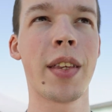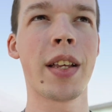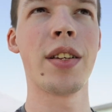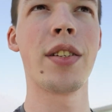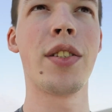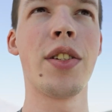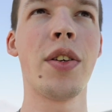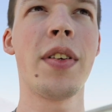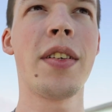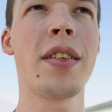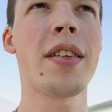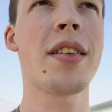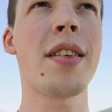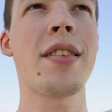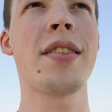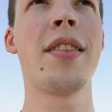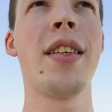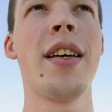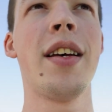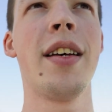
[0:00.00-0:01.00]
So this
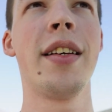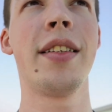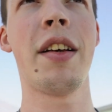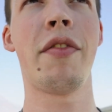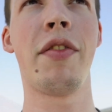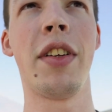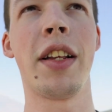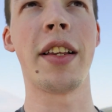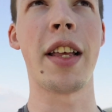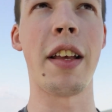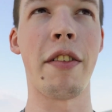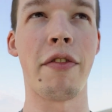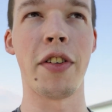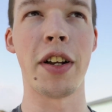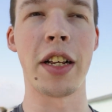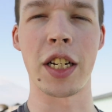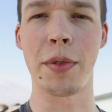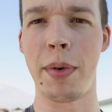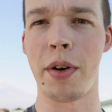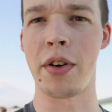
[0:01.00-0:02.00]
is definitely a fun
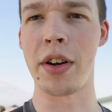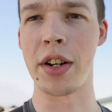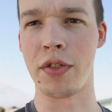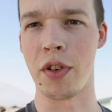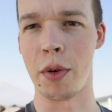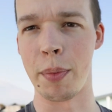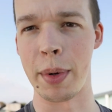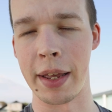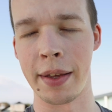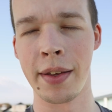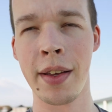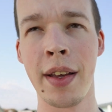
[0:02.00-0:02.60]
experience for me.